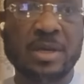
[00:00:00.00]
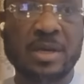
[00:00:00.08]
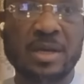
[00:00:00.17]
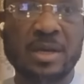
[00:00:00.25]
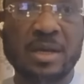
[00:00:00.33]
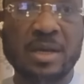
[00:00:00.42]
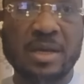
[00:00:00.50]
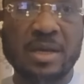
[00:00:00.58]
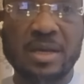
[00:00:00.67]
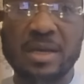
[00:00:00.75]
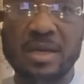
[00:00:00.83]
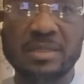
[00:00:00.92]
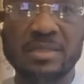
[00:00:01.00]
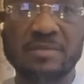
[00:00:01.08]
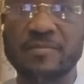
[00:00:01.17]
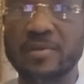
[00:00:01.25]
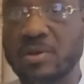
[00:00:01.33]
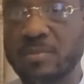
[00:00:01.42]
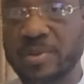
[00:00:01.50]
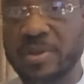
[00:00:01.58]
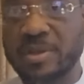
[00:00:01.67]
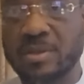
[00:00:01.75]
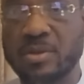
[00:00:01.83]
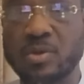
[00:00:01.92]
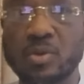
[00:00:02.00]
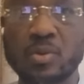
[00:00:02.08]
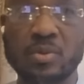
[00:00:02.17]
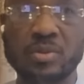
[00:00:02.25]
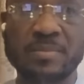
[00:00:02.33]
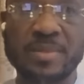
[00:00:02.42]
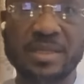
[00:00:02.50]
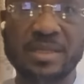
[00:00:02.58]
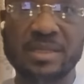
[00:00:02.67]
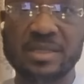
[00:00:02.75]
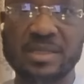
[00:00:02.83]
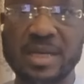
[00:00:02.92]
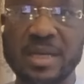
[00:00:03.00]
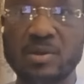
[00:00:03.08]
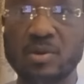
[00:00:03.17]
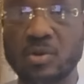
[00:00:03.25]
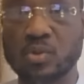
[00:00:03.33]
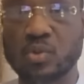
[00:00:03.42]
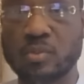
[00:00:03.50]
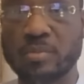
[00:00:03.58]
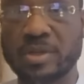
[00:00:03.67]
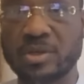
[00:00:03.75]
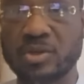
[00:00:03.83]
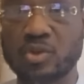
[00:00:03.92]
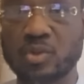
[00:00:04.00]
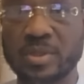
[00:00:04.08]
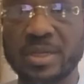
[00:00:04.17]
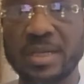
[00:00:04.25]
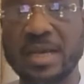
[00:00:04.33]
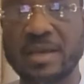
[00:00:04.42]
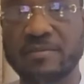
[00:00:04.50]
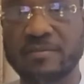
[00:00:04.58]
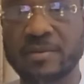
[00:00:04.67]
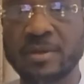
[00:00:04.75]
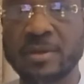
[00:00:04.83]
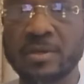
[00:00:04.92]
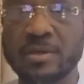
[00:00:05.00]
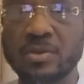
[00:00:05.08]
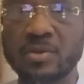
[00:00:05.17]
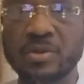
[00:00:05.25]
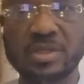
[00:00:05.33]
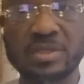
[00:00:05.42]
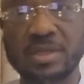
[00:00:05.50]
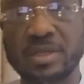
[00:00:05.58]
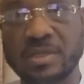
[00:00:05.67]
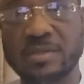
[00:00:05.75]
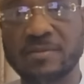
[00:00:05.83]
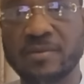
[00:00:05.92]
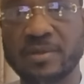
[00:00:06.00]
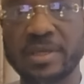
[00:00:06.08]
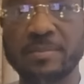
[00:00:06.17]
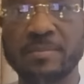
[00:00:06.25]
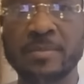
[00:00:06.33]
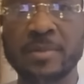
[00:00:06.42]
uh, developing, you know, the masses and also making sure that life, you know, is easy for them.